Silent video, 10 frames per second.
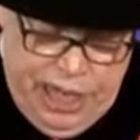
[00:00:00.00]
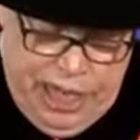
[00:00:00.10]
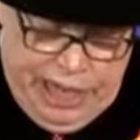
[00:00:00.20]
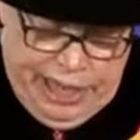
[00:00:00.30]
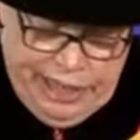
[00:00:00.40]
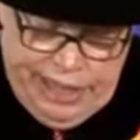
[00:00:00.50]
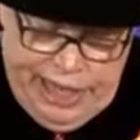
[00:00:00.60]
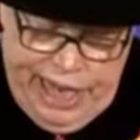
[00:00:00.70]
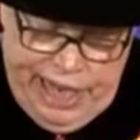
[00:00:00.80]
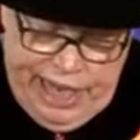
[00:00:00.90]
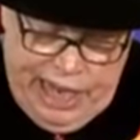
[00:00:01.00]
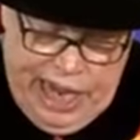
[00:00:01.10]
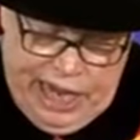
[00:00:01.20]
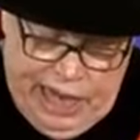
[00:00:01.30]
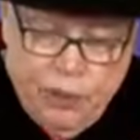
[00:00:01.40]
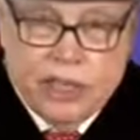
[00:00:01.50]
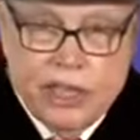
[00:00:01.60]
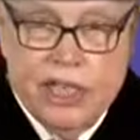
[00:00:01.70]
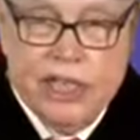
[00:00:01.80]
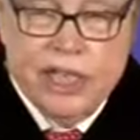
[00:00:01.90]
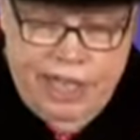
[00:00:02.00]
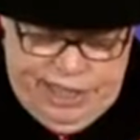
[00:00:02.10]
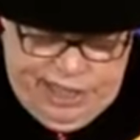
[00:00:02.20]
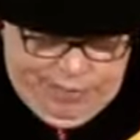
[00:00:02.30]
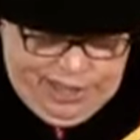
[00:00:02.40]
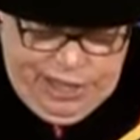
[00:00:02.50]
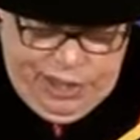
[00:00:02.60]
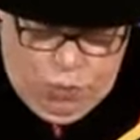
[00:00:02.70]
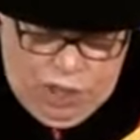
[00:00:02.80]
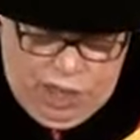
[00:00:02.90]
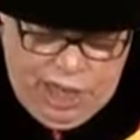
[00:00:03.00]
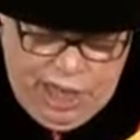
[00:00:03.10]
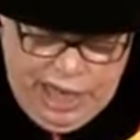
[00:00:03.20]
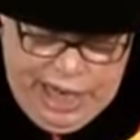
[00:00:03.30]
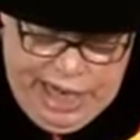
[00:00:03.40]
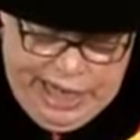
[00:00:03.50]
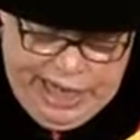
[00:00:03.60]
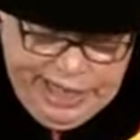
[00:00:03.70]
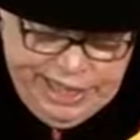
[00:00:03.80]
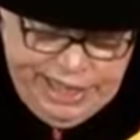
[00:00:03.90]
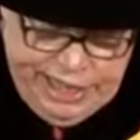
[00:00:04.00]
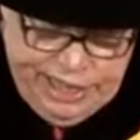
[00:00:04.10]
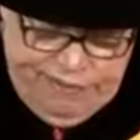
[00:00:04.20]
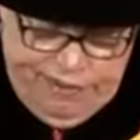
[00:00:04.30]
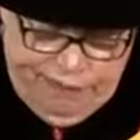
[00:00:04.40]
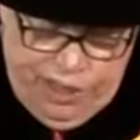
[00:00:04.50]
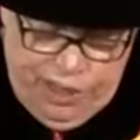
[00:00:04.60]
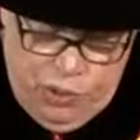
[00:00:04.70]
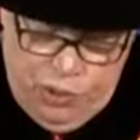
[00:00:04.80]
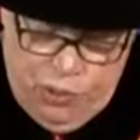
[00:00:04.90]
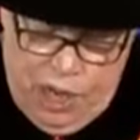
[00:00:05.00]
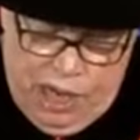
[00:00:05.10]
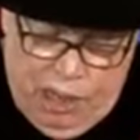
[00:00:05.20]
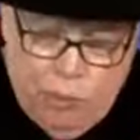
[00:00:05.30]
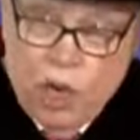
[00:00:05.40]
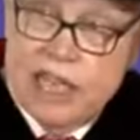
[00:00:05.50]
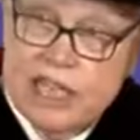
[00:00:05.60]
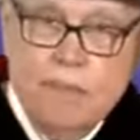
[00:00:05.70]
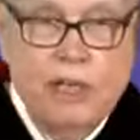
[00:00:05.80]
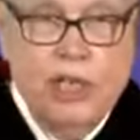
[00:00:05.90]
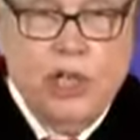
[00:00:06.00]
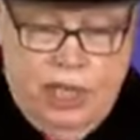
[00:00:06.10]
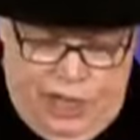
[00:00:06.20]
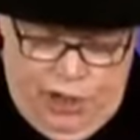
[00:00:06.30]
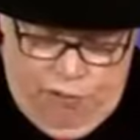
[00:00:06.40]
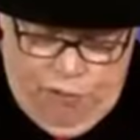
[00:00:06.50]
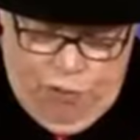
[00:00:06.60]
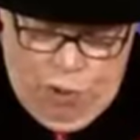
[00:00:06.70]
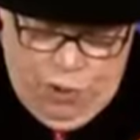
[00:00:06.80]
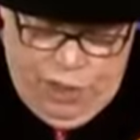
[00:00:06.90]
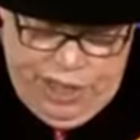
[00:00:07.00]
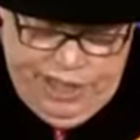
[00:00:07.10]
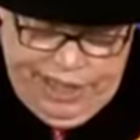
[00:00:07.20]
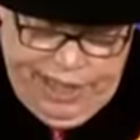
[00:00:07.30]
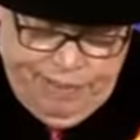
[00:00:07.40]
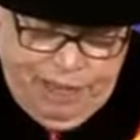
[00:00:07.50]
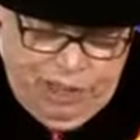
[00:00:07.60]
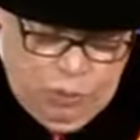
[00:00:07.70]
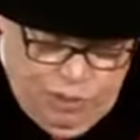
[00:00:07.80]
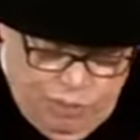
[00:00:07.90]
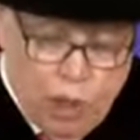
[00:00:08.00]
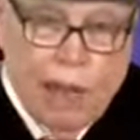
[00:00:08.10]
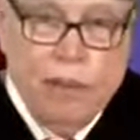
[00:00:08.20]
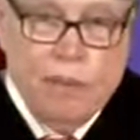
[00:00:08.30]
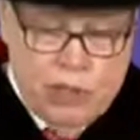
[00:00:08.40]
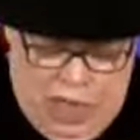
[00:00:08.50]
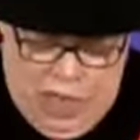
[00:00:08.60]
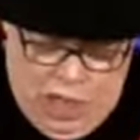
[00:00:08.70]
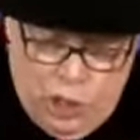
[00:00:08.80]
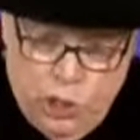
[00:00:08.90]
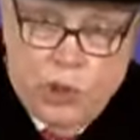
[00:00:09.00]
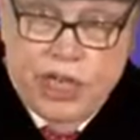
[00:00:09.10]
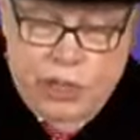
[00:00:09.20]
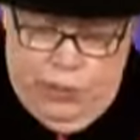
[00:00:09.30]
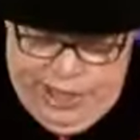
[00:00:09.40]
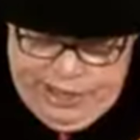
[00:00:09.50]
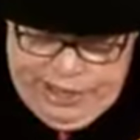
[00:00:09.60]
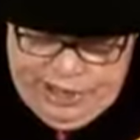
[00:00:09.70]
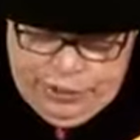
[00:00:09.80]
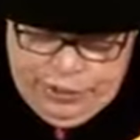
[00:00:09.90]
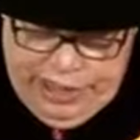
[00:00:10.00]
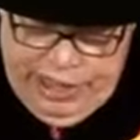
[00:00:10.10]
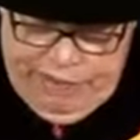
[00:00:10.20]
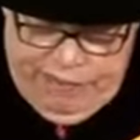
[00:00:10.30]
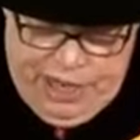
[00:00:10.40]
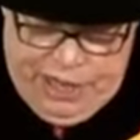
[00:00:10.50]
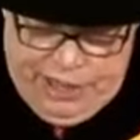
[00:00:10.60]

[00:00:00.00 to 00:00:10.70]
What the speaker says: And today, I want to discuss some of that work in a sense that giving you more or less a mission to go forward and think about what problems you can address as you leave this